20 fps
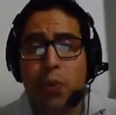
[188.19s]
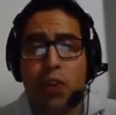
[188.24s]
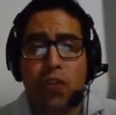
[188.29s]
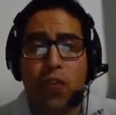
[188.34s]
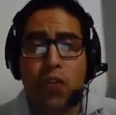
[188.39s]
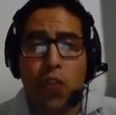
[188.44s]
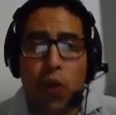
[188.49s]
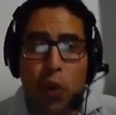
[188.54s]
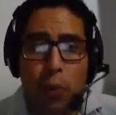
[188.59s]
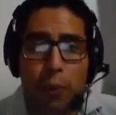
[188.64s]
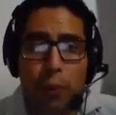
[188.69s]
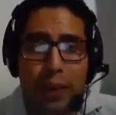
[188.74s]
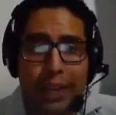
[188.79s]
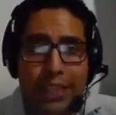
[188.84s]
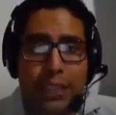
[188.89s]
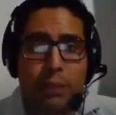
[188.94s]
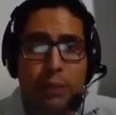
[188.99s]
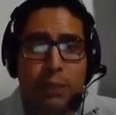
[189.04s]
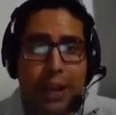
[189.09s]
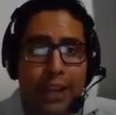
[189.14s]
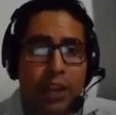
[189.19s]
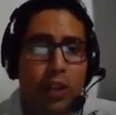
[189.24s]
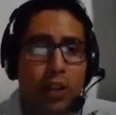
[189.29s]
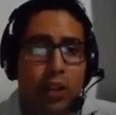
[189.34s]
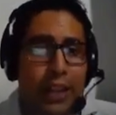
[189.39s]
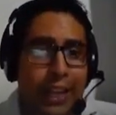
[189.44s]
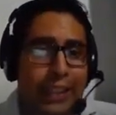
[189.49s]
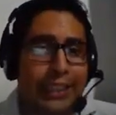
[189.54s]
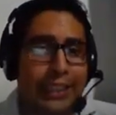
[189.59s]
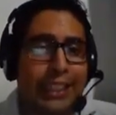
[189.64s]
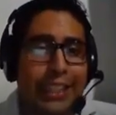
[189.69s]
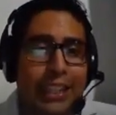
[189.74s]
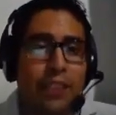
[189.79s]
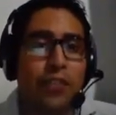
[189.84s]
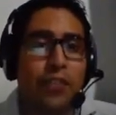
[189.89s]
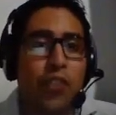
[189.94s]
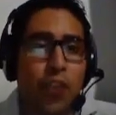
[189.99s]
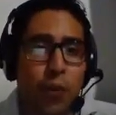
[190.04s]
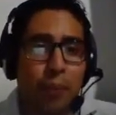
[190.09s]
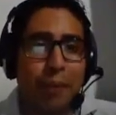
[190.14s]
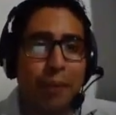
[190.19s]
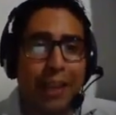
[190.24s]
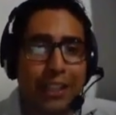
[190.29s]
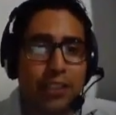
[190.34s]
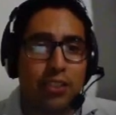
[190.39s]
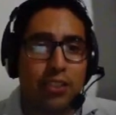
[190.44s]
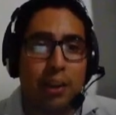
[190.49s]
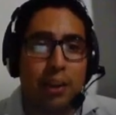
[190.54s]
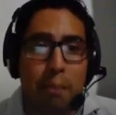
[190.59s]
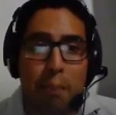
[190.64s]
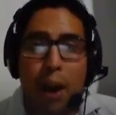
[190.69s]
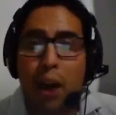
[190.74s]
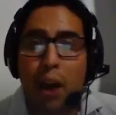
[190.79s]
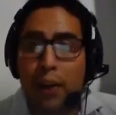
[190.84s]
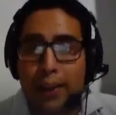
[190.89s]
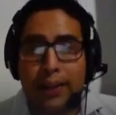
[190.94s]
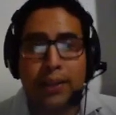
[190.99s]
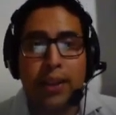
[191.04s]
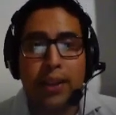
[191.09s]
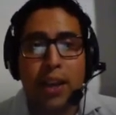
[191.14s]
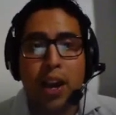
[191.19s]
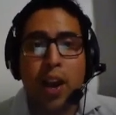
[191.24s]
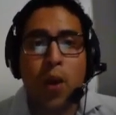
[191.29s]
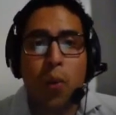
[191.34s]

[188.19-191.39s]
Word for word: performance by collecting information about it.